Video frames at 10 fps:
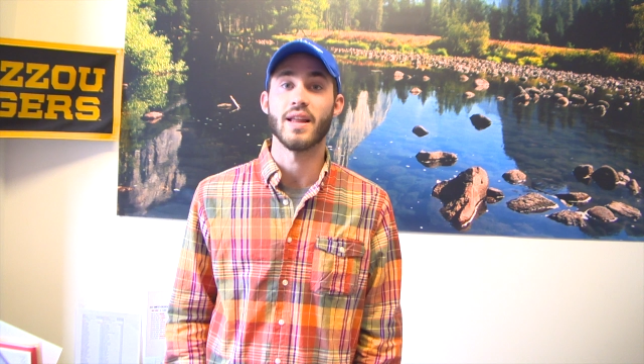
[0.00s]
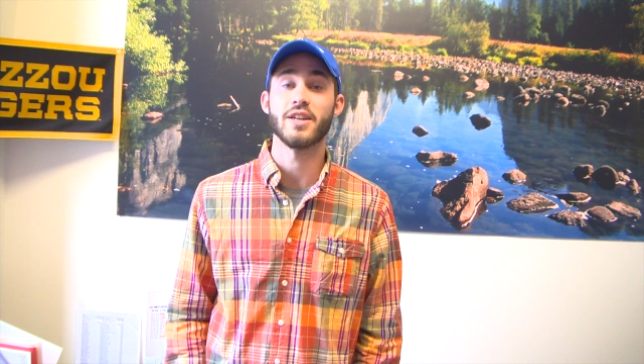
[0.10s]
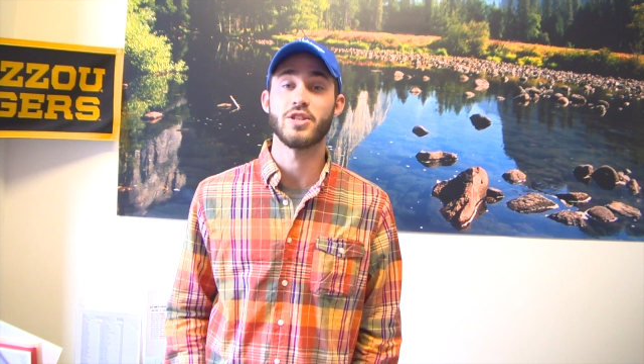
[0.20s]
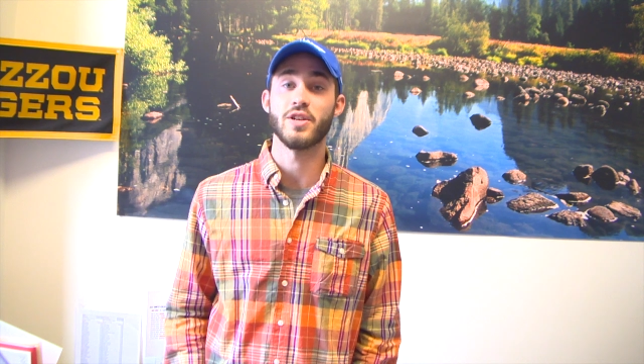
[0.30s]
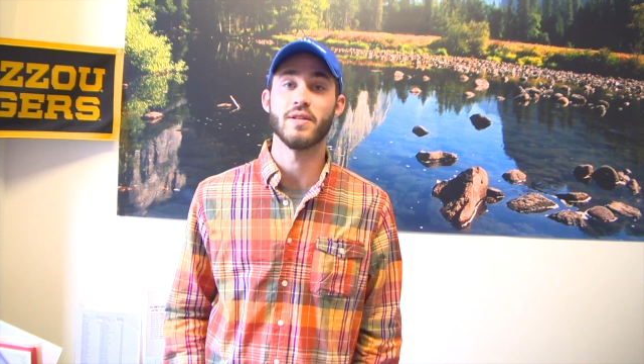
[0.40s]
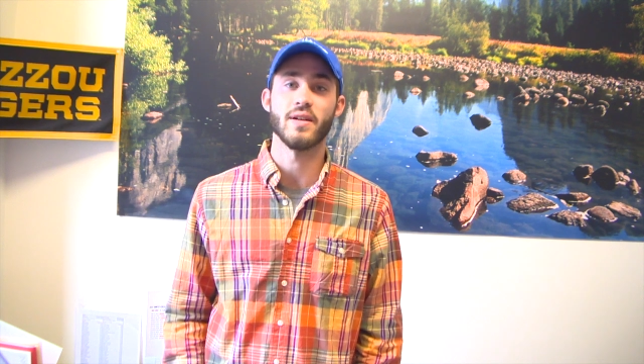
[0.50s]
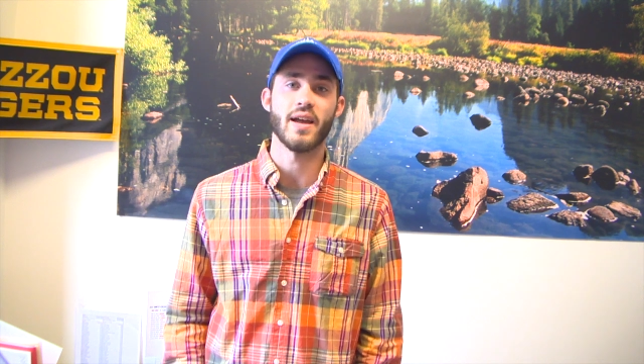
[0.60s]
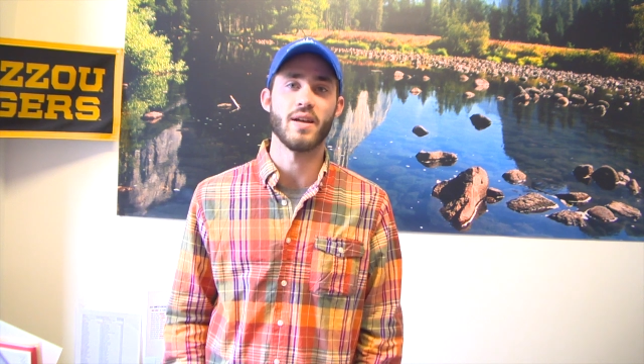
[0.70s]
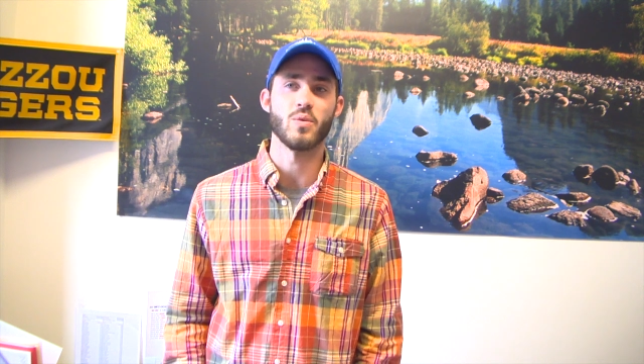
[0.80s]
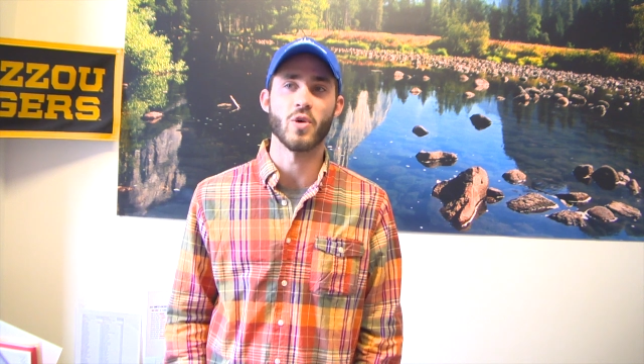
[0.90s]
Last year
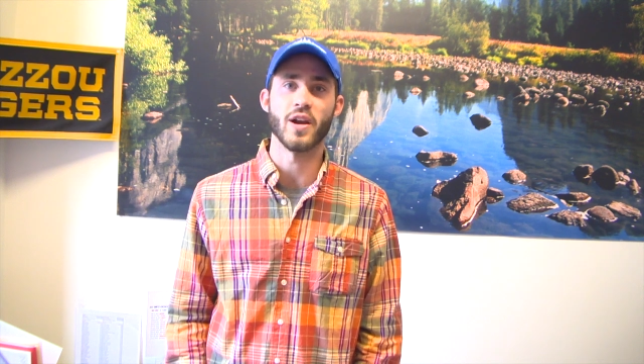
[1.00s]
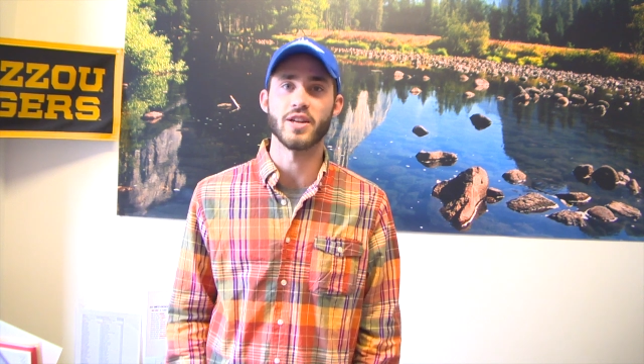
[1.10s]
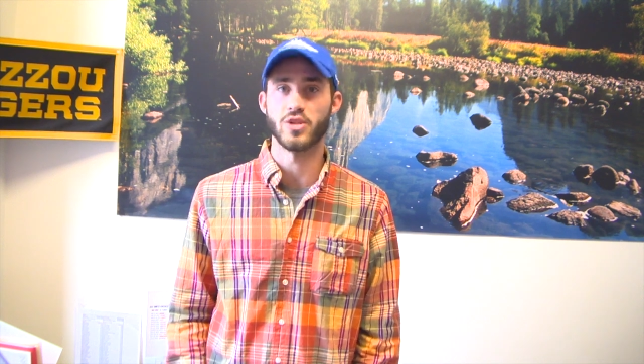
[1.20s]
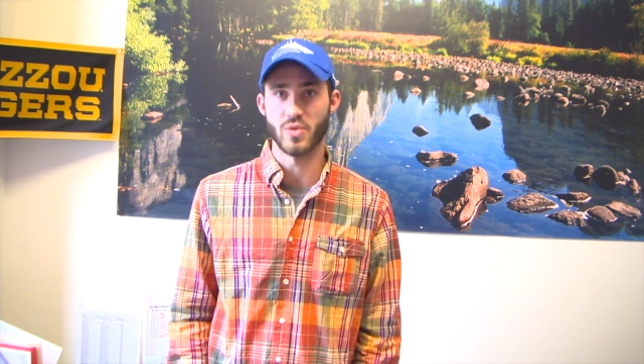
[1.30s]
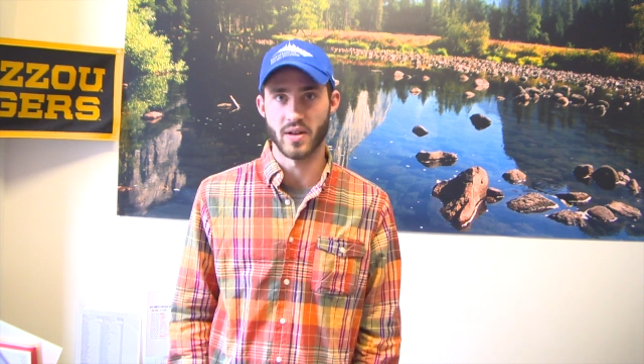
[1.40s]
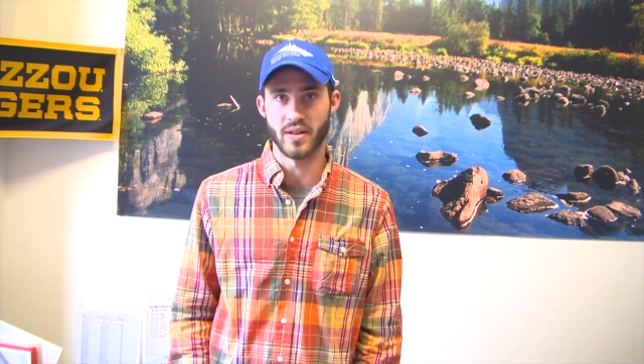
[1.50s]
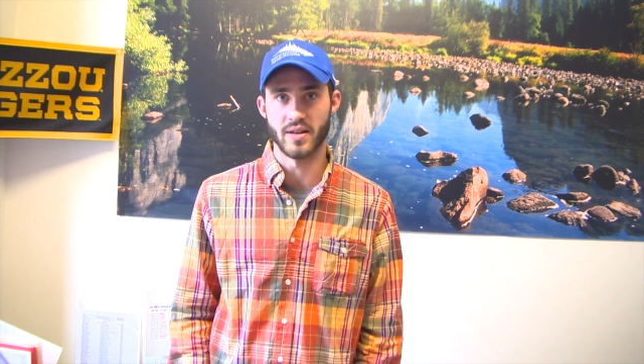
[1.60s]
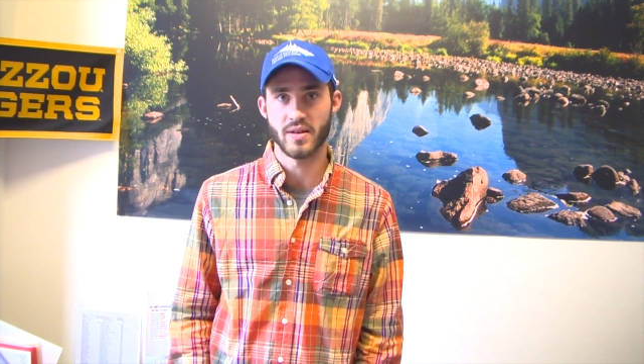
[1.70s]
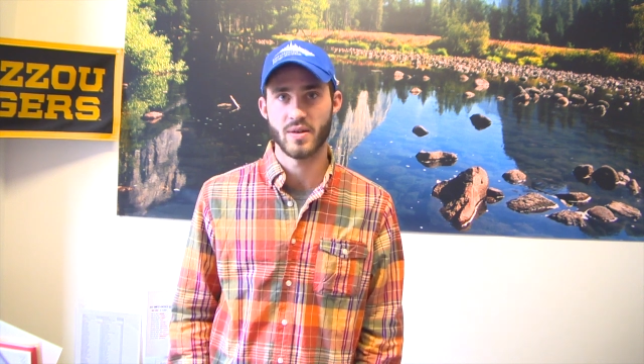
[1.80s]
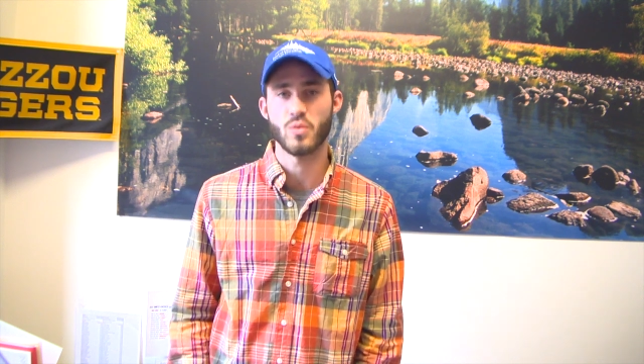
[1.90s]
at Oridesh New England,
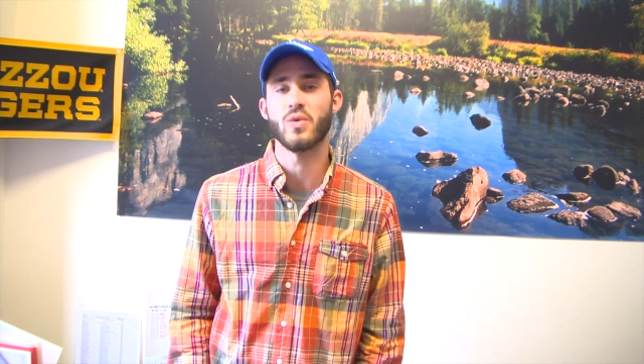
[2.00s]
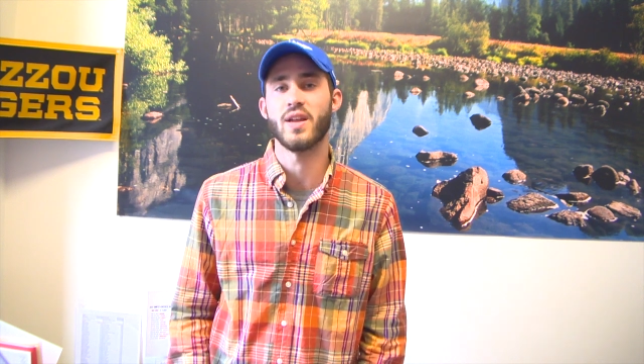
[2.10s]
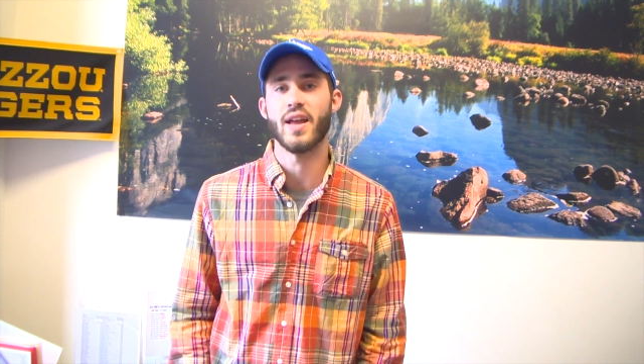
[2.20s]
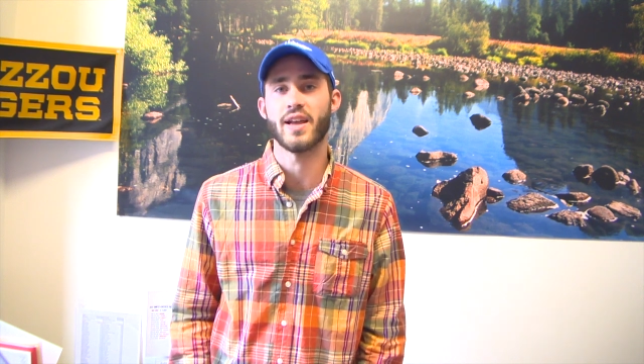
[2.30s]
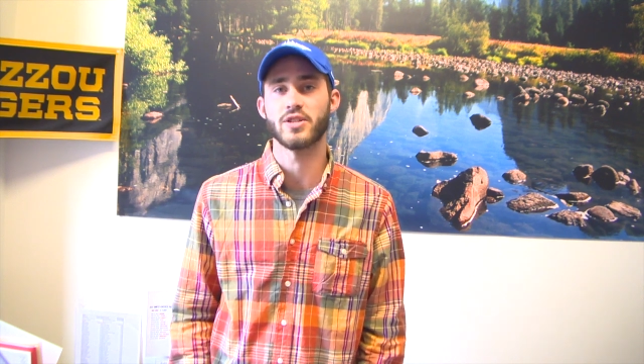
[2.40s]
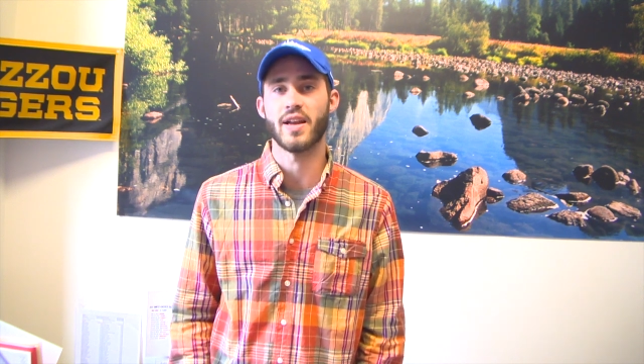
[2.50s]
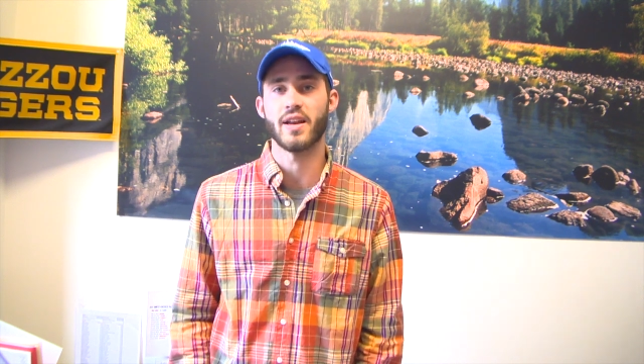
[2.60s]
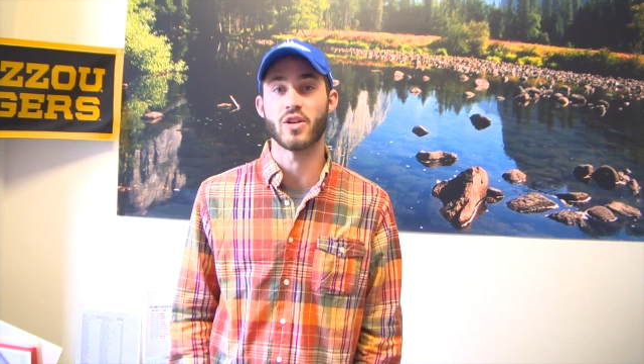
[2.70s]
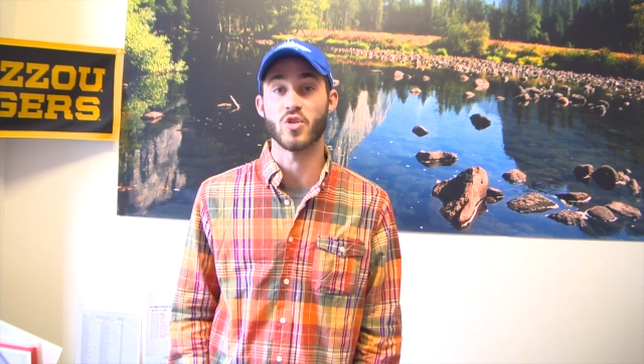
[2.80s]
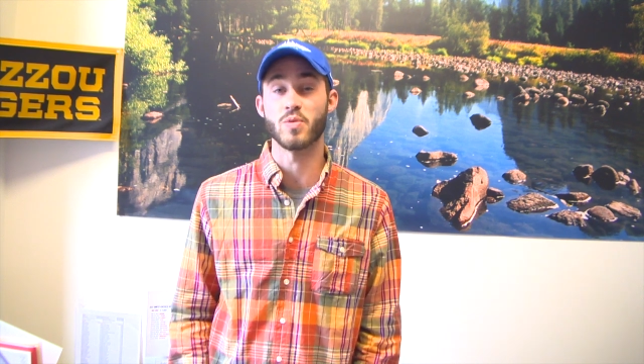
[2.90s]
we actually had a
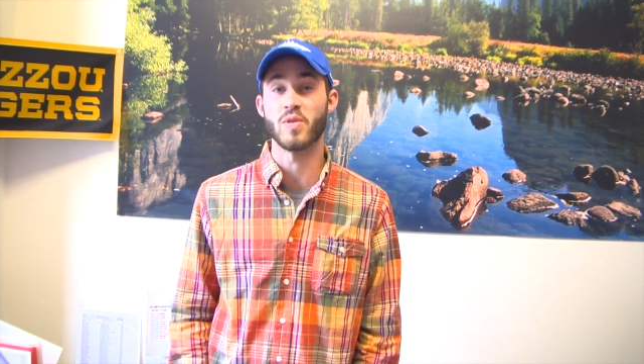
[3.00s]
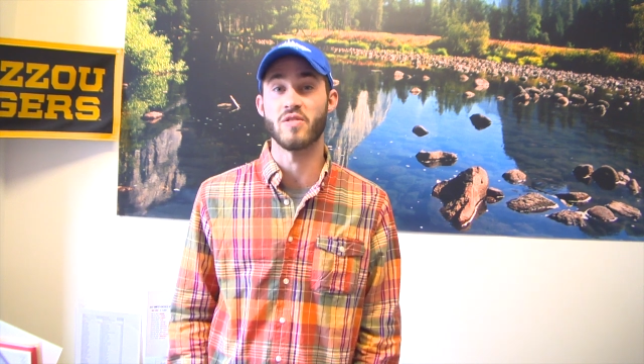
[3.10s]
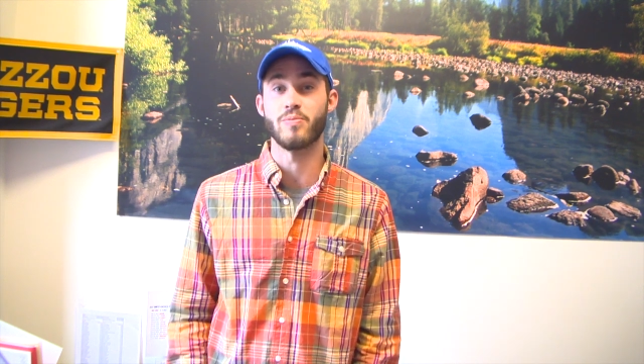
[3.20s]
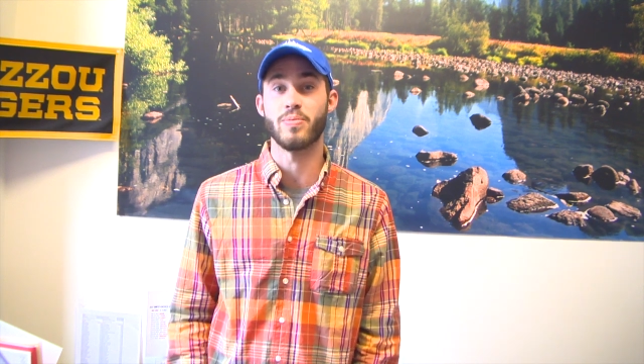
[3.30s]
group of